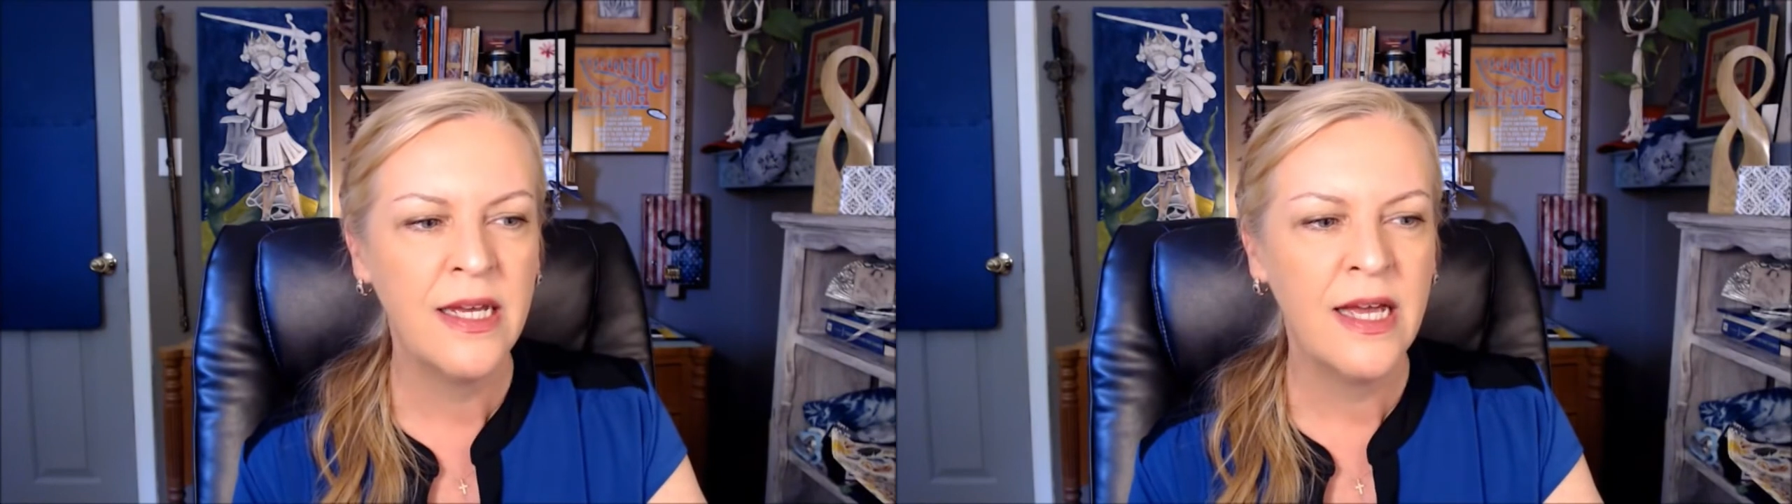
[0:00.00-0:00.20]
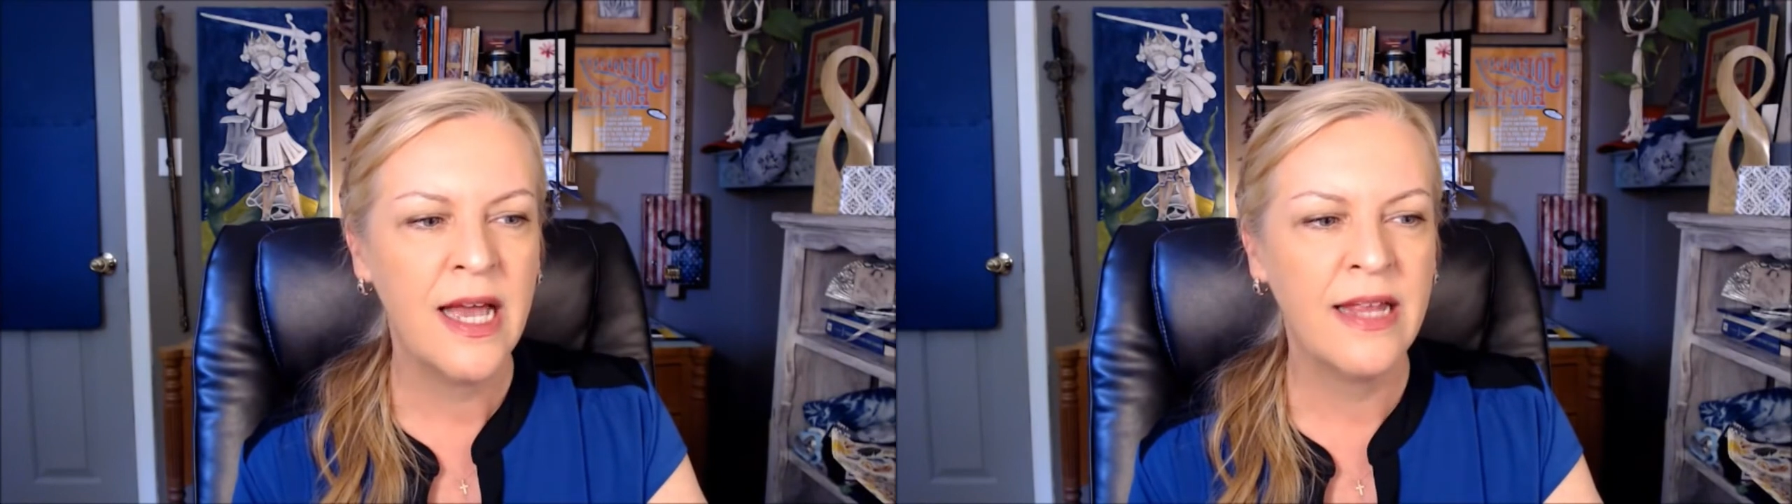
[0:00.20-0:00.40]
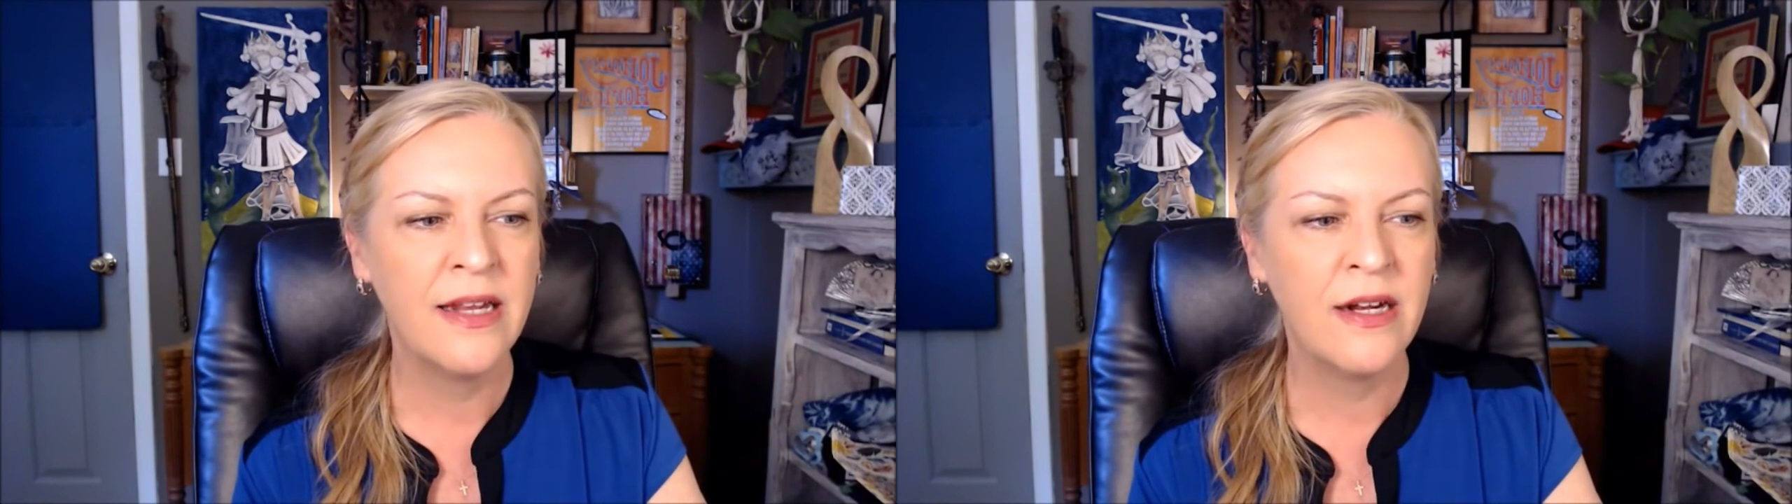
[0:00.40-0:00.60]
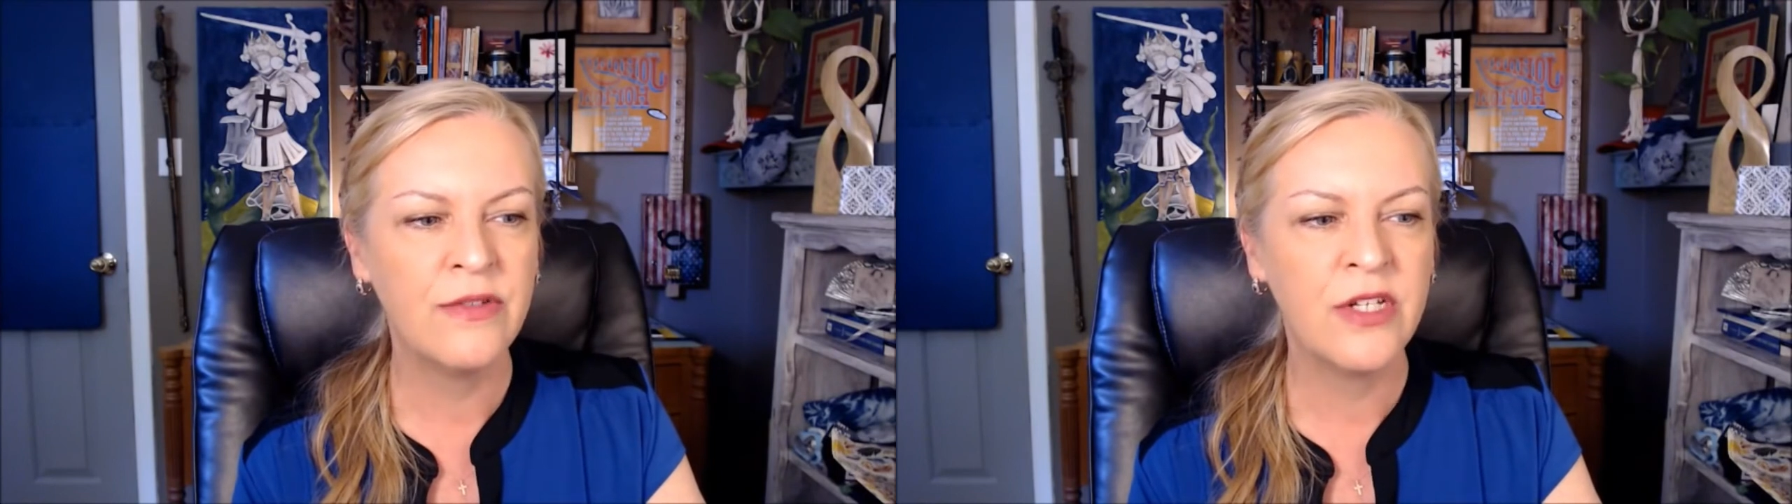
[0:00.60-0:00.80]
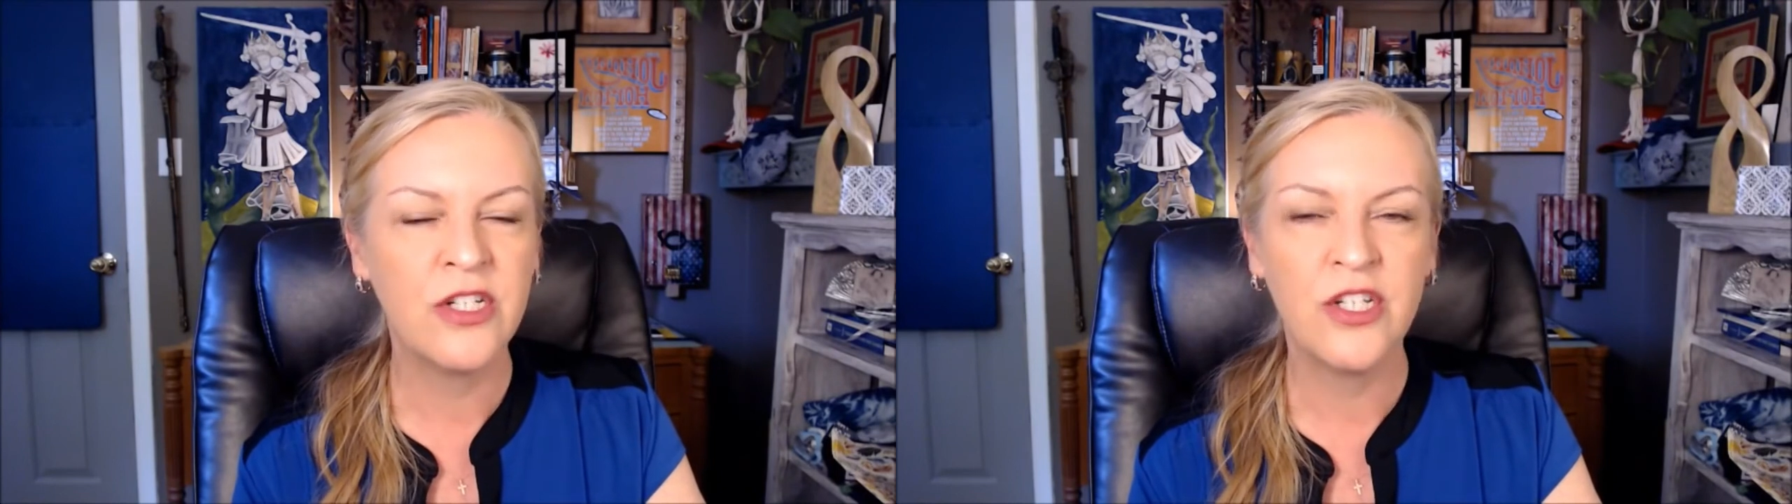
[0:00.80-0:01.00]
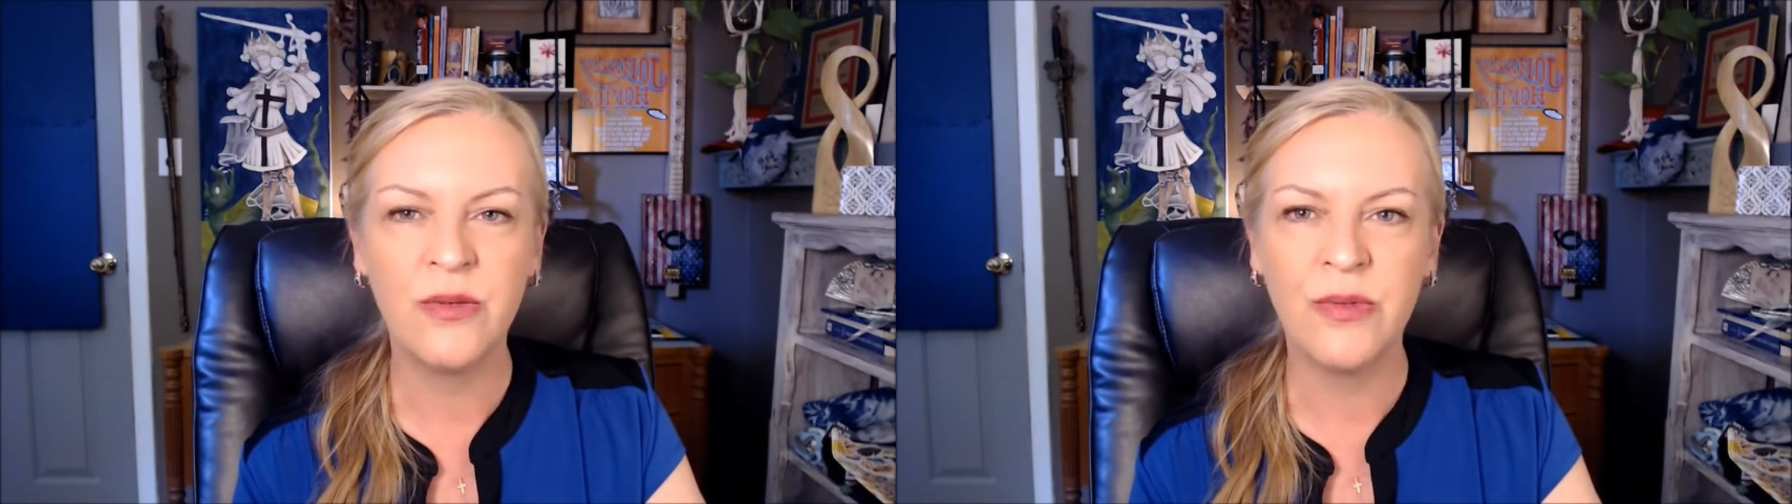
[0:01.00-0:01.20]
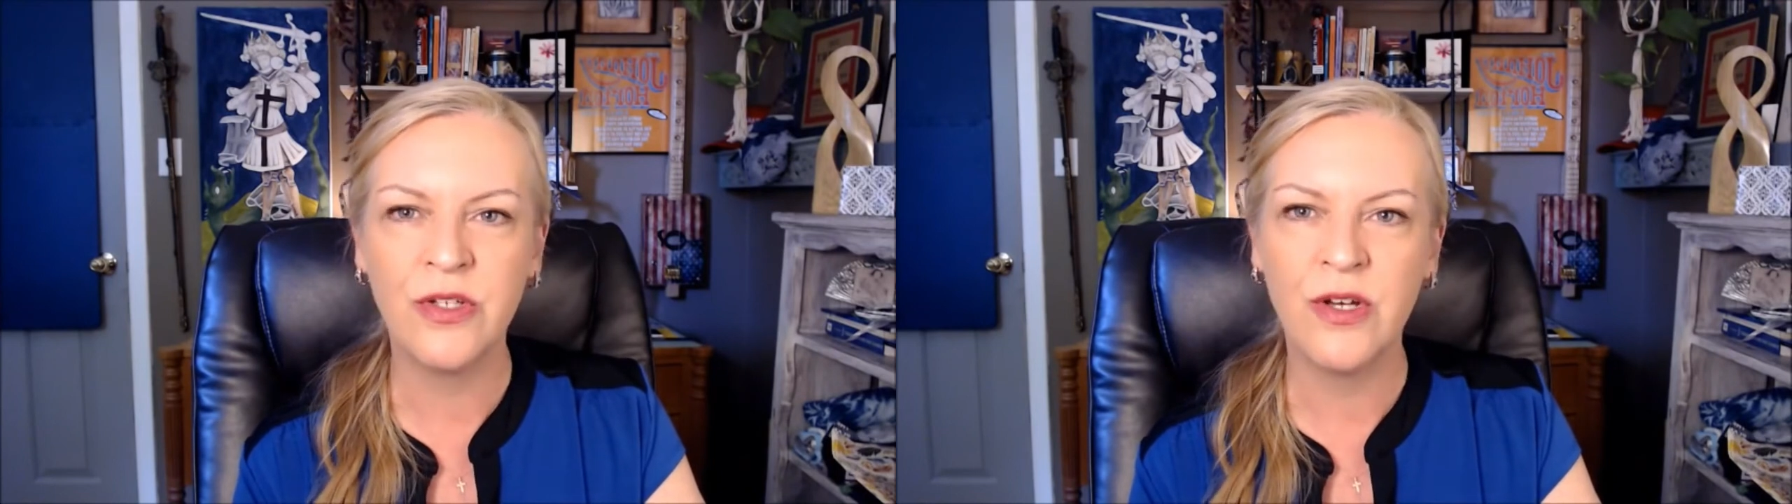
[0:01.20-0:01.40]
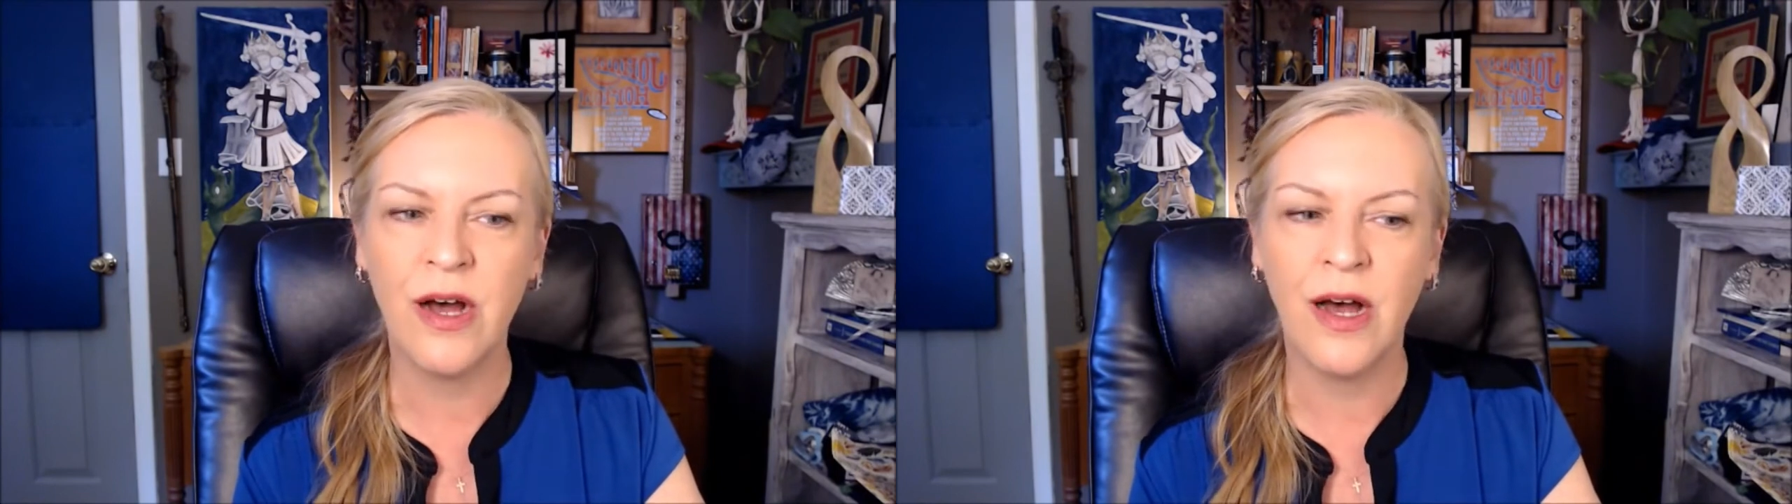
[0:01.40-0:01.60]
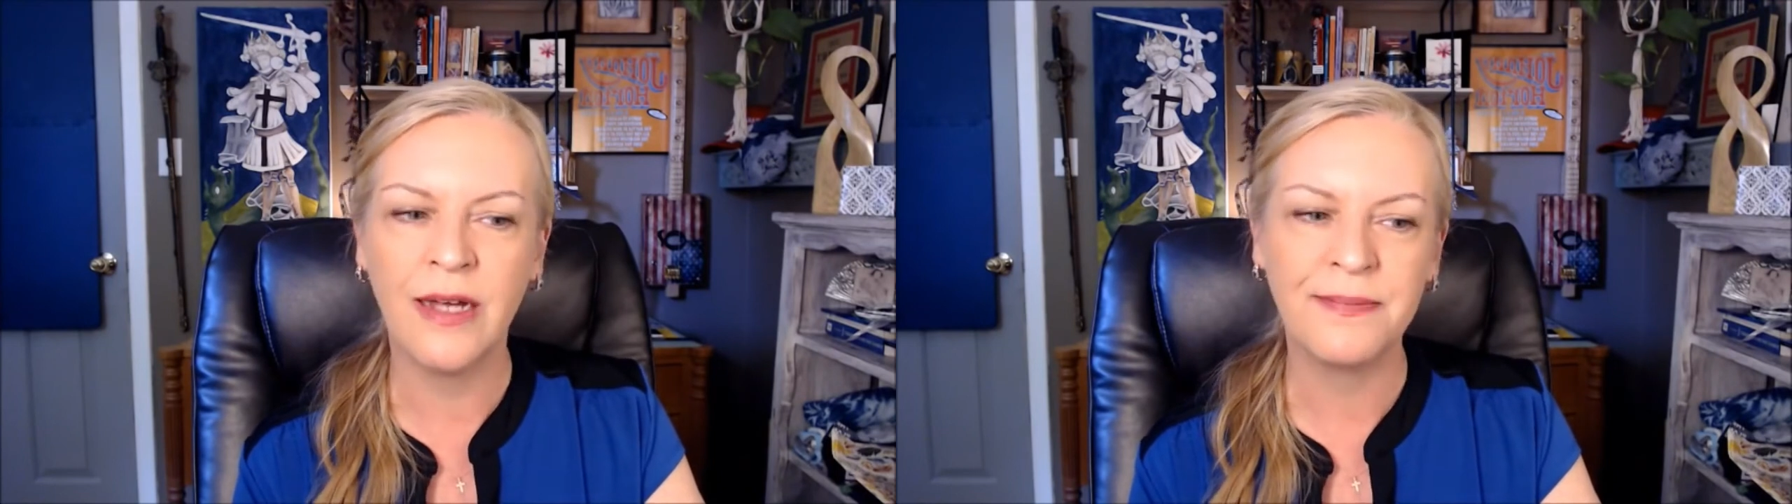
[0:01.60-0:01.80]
and then all of a sudden she was gone.